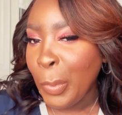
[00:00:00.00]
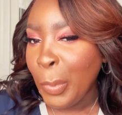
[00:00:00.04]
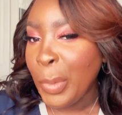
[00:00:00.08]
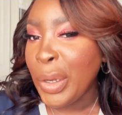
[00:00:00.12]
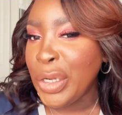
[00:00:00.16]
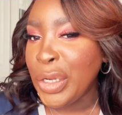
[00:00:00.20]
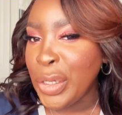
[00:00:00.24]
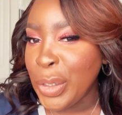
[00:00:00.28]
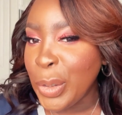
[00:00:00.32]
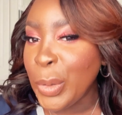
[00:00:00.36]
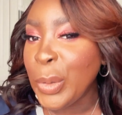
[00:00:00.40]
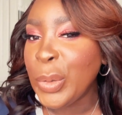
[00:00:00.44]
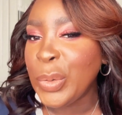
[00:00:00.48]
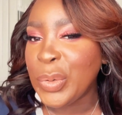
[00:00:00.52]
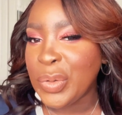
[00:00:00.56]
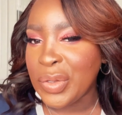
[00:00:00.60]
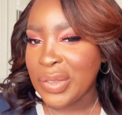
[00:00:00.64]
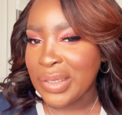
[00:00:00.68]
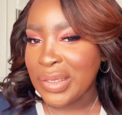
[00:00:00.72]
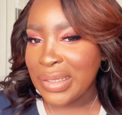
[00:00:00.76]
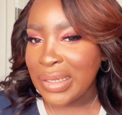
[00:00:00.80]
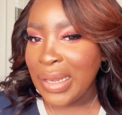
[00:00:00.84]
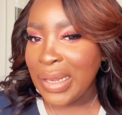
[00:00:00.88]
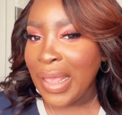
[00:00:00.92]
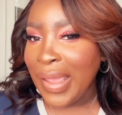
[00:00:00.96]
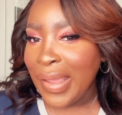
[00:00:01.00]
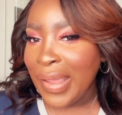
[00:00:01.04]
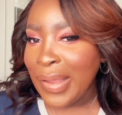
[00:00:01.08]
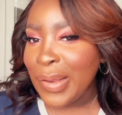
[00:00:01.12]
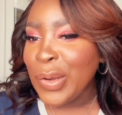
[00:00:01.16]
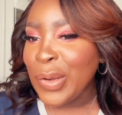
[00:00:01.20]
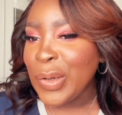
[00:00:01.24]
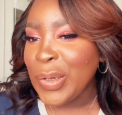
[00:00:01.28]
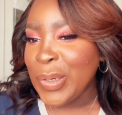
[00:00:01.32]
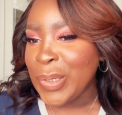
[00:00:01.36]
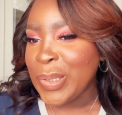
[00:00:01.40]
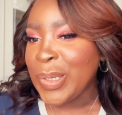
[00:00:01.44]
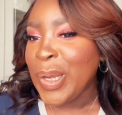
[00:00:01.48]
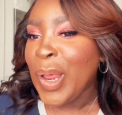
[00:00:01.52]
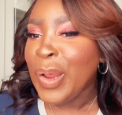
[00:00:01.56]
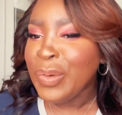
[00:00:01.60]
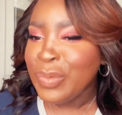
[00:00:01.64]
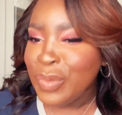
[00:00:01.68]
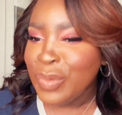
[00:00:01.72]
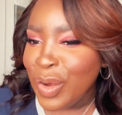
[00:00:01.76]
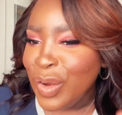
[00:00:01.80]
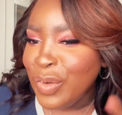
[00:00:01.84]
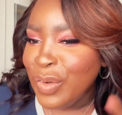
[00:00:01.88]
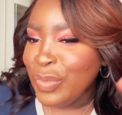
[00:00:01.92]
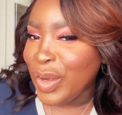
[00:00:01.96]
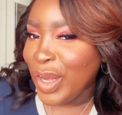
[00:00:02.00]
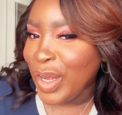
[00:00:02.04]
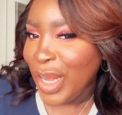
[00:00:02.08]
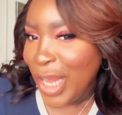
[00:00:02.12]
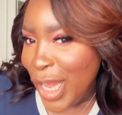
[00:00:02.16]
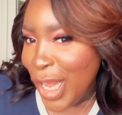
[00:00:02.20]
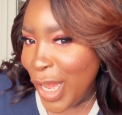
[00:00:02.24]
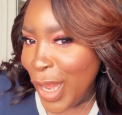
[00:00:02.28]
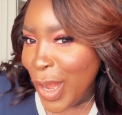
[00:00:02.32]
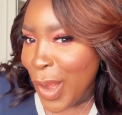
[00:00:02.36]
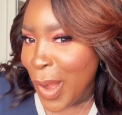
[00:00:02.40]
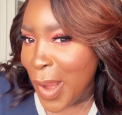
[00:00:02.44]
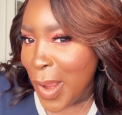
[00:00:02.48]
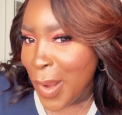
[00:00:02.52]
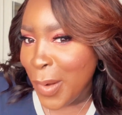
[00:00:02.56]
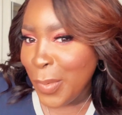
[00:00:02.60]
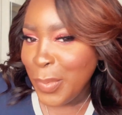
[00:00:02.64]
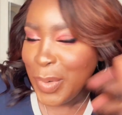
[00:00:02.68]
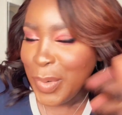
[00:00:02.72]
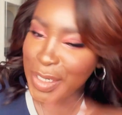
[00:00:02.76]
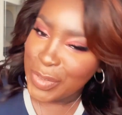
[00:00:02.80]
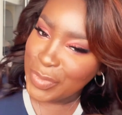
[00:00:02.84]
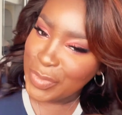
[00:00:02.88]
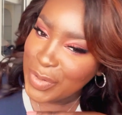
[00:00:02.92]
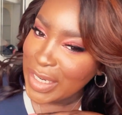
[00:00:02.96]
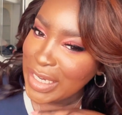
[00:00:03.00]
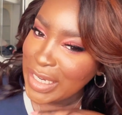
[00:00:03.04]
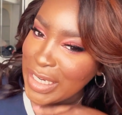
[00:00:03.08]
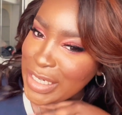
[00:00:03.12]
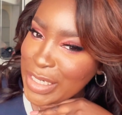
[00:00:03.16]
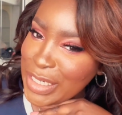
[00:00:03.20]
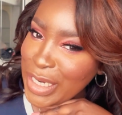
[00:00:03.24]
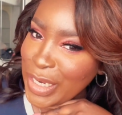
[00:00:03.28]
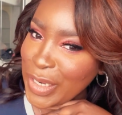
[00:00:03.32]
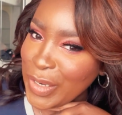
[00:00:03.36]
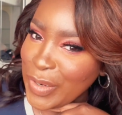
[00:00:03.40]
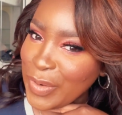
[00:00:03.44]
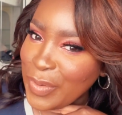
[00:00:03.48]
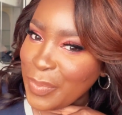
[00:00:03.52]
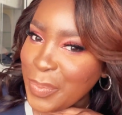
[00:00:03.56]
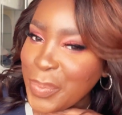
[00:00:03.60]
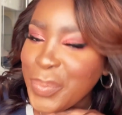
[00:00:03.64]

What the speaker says: produce like good stuff over here. We really do.